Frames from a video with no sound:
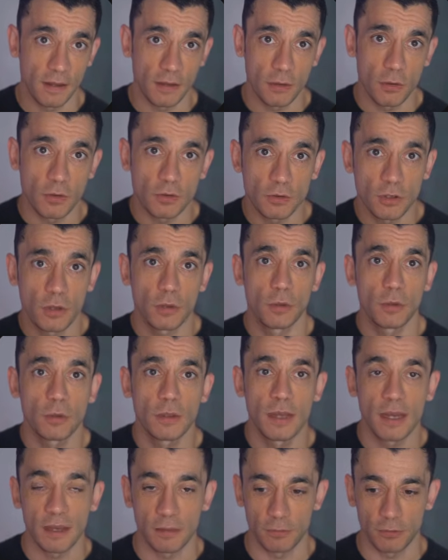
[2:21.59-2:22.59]
you turn on
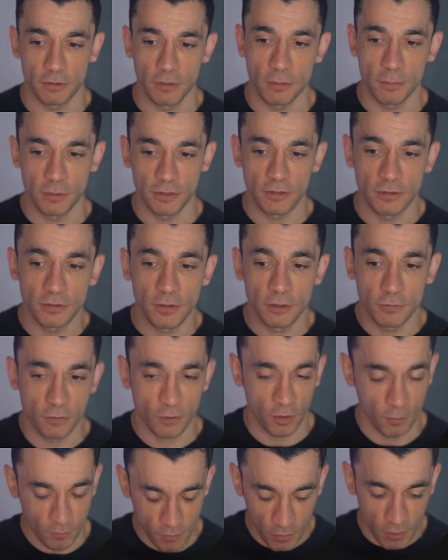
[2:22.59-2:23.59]
the MCP server
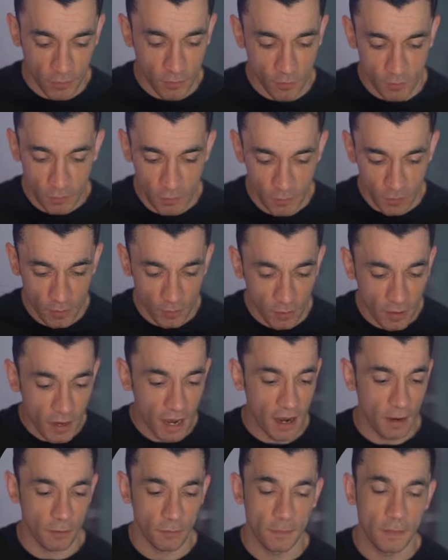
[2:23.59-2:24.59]
option for your
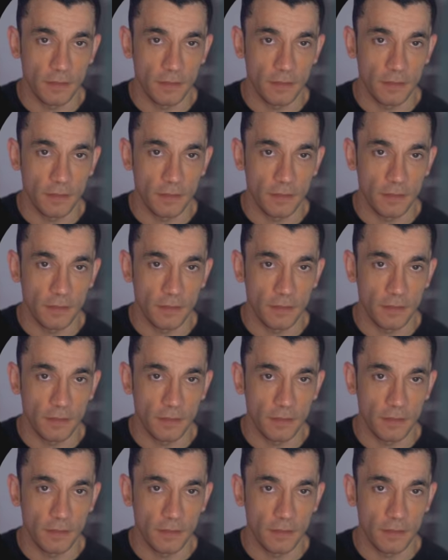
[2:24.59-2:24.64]
account.